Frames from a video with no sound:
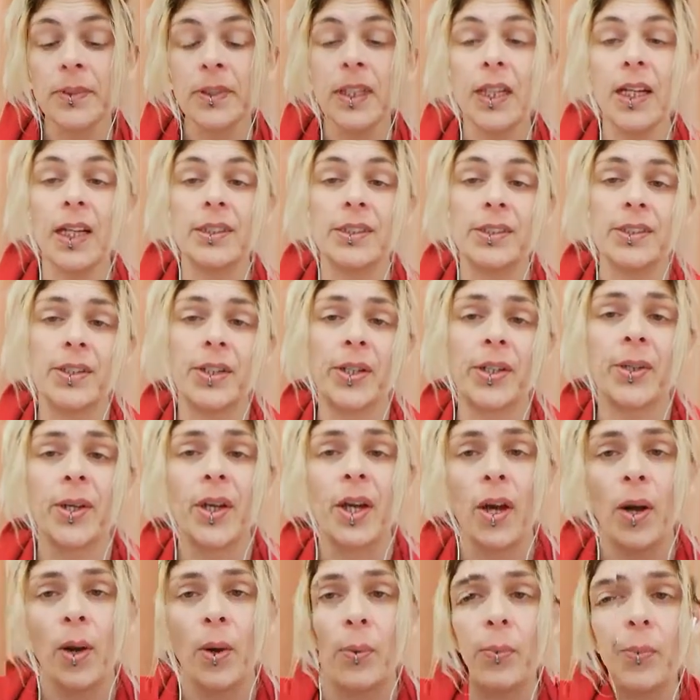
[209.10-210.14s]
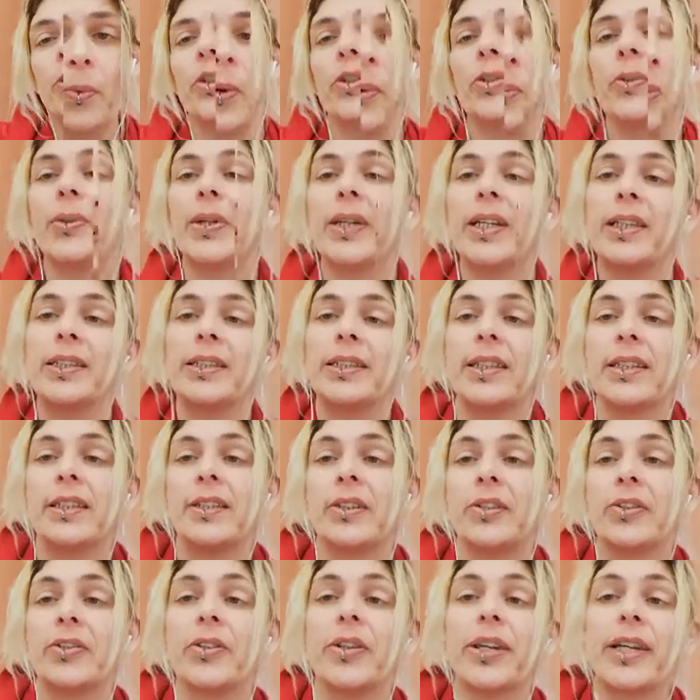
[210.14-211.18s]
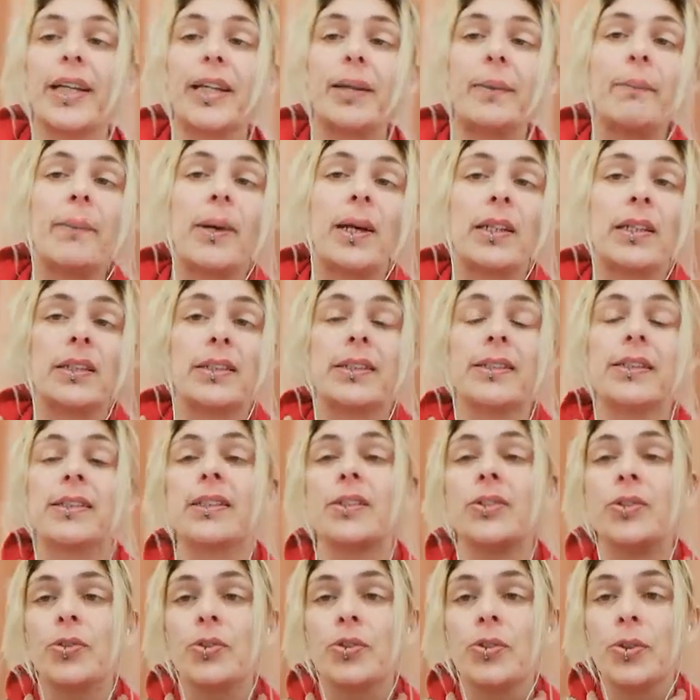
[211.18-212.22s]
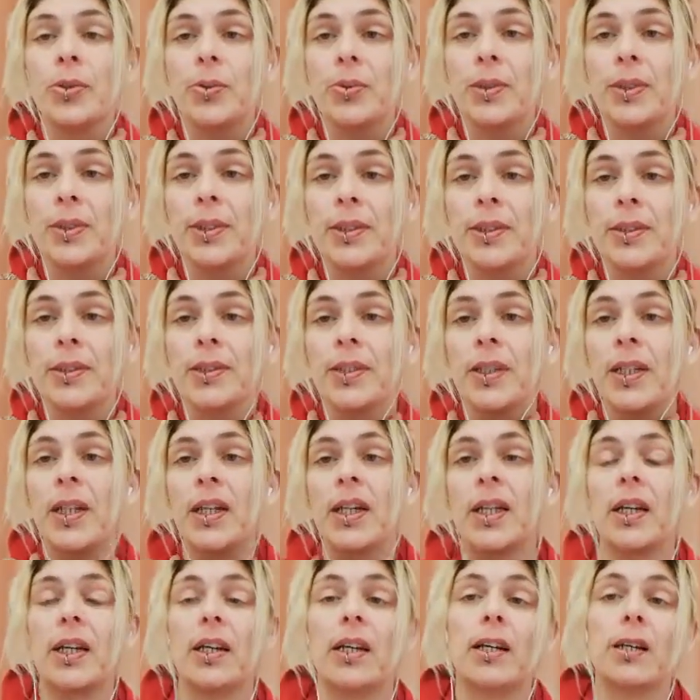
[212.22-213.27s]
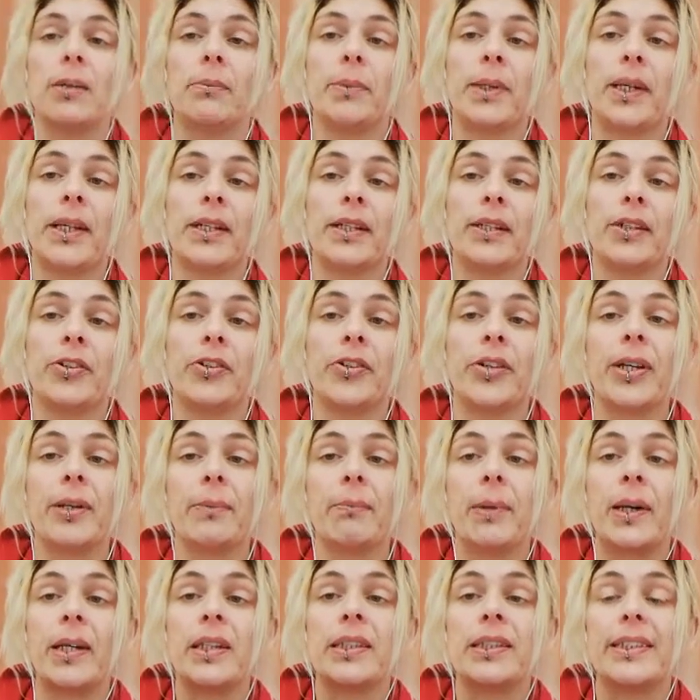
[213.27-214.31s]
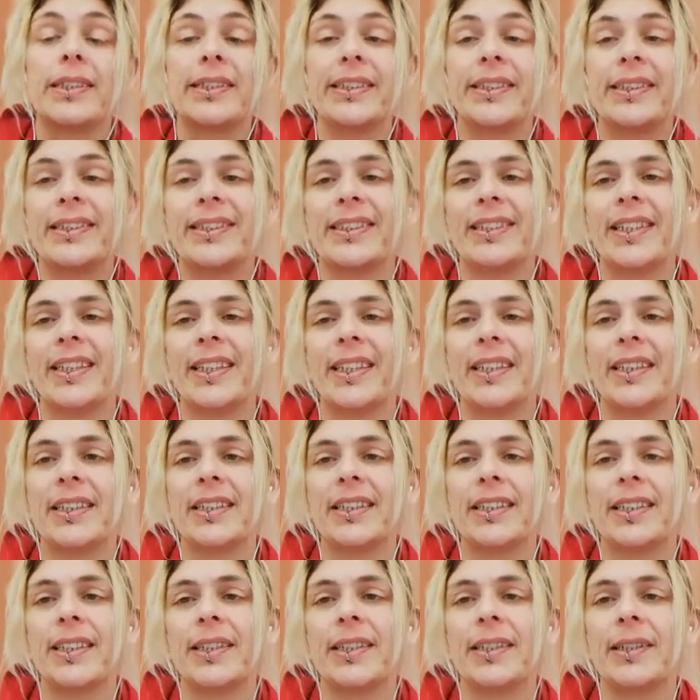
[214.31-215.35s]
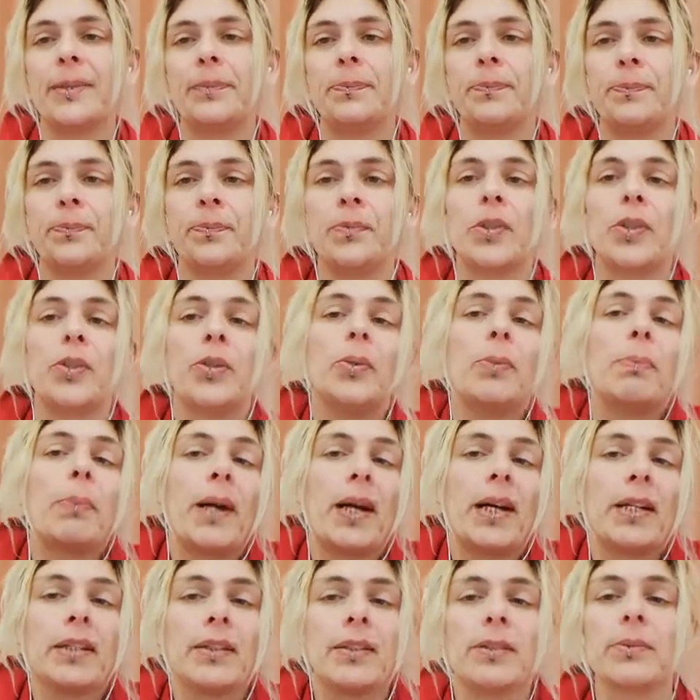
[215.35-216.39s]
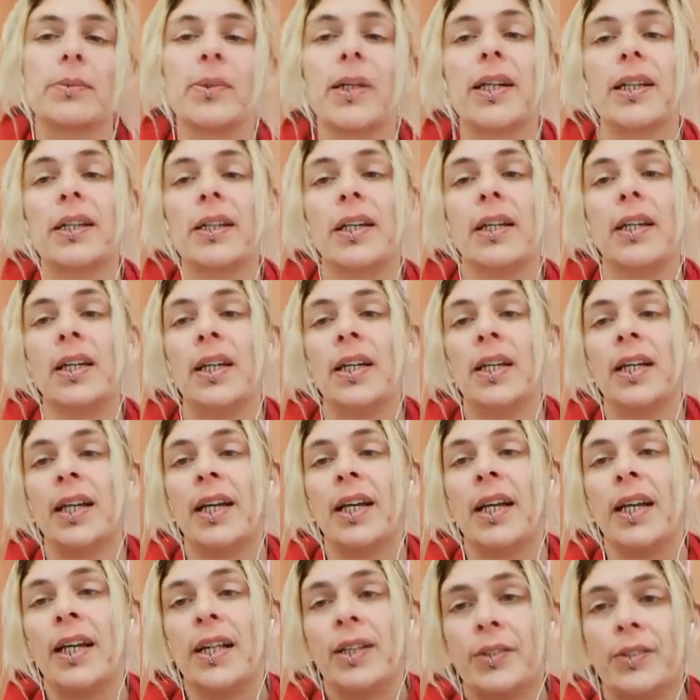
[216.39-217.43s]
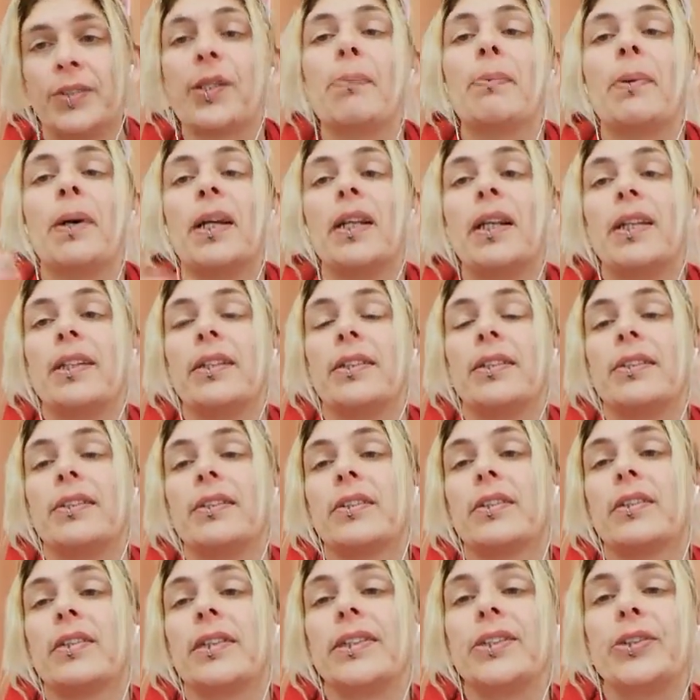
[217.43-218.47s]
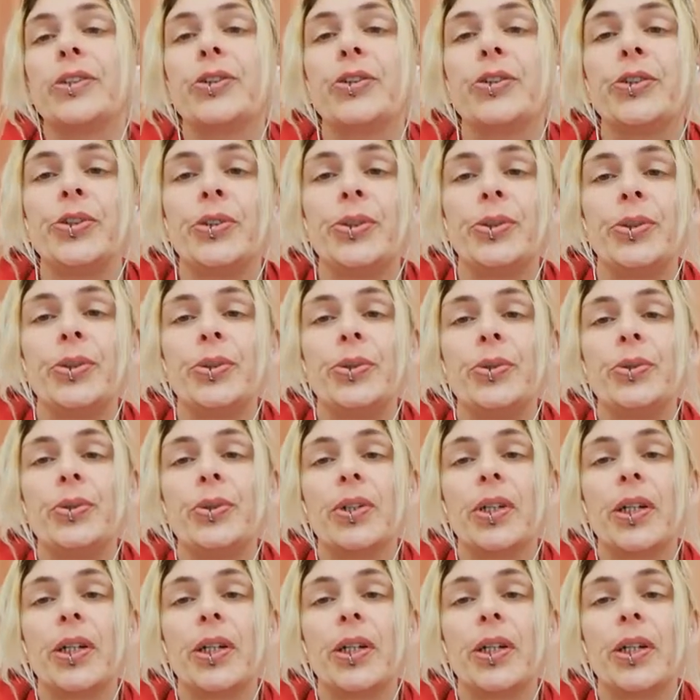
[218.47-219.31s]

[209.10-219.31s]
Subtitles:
And so what it can do is it can create imbalances in your shoulders. It can create imbalances in your back as well. So by starting to